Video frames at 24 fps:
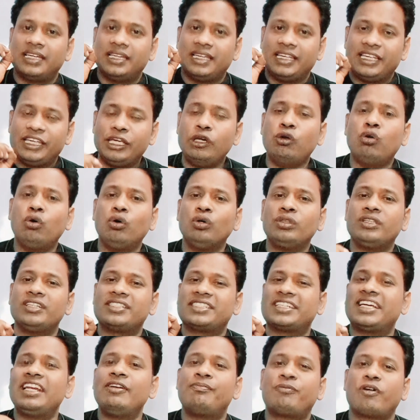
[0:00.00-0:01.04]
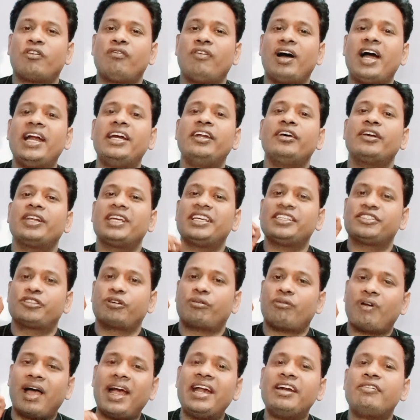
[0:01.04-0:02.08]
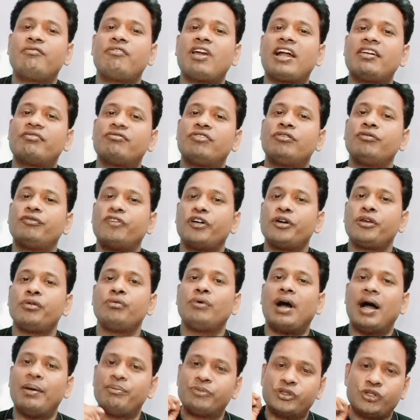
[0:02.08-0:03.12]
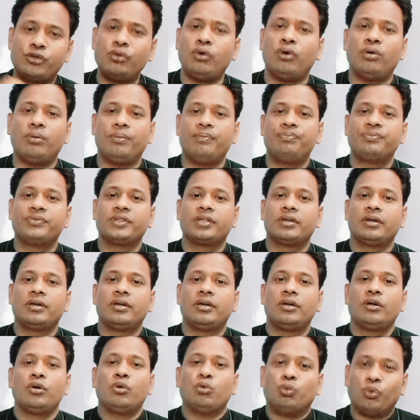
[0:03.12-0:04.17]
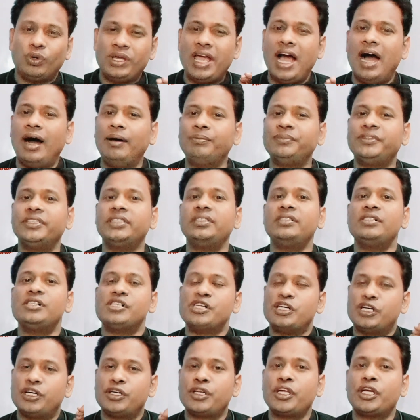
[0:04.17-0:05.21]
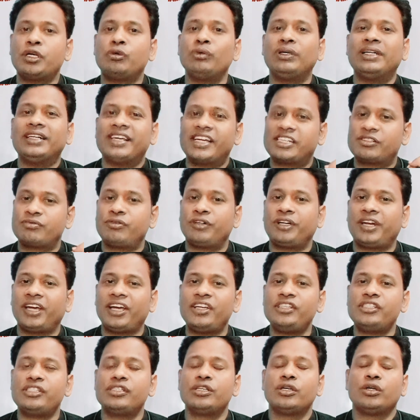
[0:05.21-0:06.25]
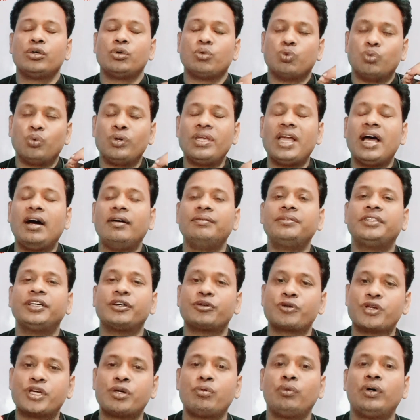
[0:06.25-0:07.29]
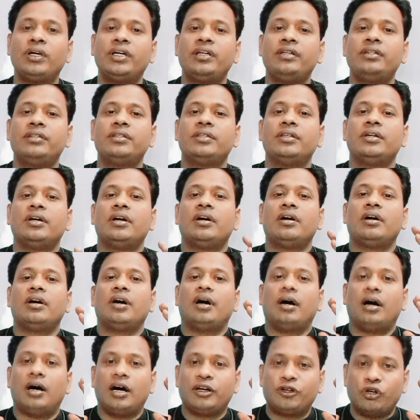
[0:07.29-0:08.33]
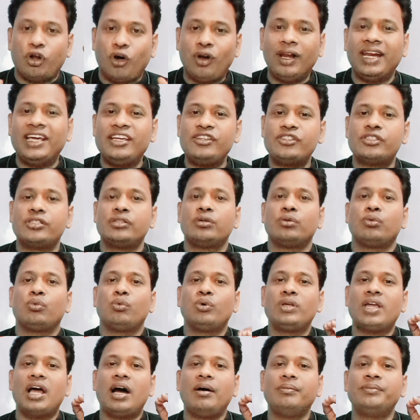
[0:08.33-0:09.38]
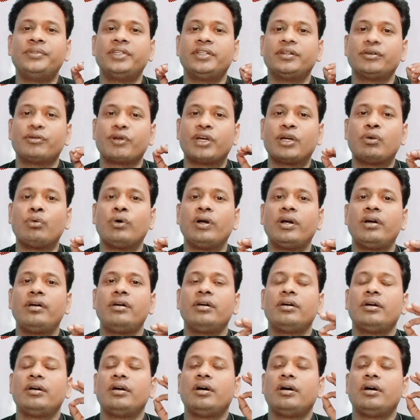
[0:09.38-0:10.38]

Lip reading: Ego, the skill provider, is the right platform for you. I'm sure we have the required expertise, we have the required knowledge, we have the required,